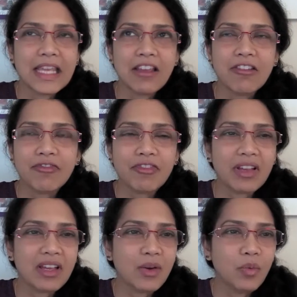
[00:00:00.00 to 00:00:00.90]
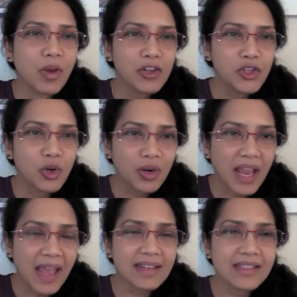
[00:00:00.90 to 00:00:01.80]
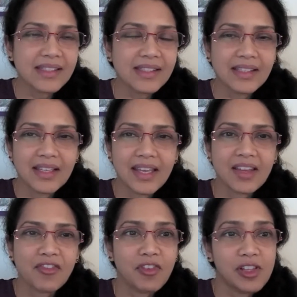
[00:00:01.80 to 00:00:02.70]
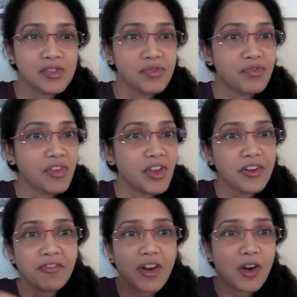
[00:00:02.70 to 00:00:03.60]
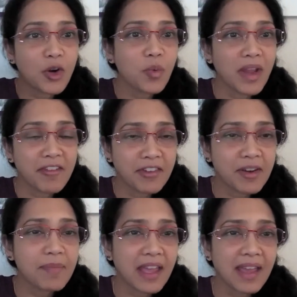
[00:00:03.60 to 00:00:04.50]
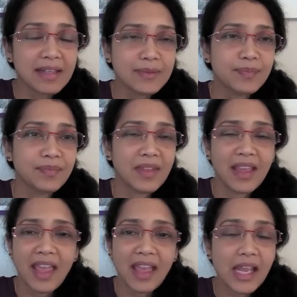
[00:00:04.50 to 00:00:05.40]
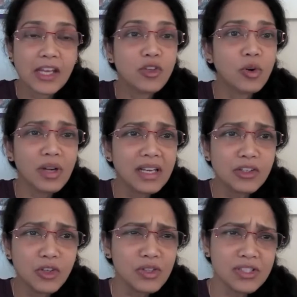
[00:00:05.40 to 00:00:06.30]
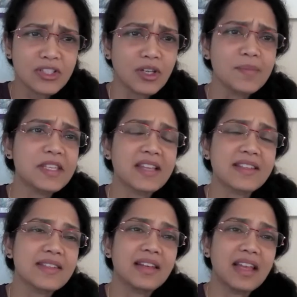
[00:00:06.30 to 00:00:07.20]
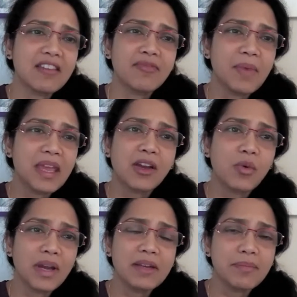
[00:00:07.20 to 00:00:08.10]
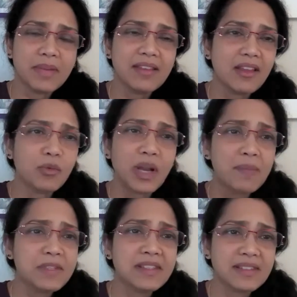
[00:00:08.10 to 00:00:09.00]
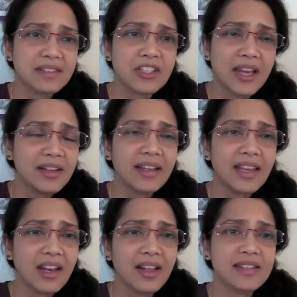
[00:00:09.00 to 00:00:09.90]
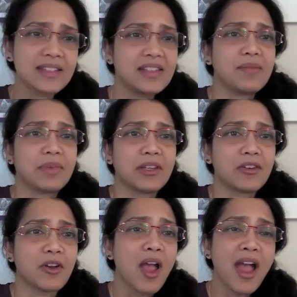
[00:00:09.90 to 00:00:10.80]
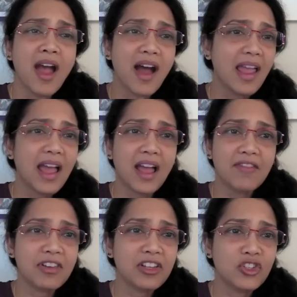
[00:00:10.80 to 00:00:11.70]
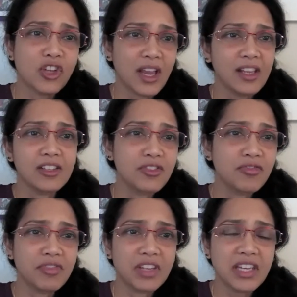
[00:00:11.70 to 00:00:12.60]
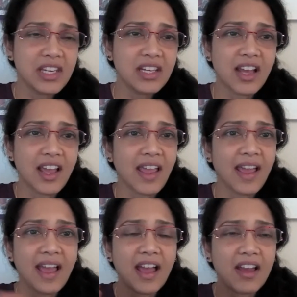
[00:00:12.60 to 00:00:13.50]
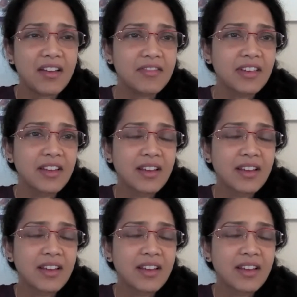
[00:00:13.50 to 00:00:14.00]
If where you're at, it feels very far away from that, and your circumstances in life may quite be that when I'm tired, I cannot sleep. You know, I have a child to feed. I have,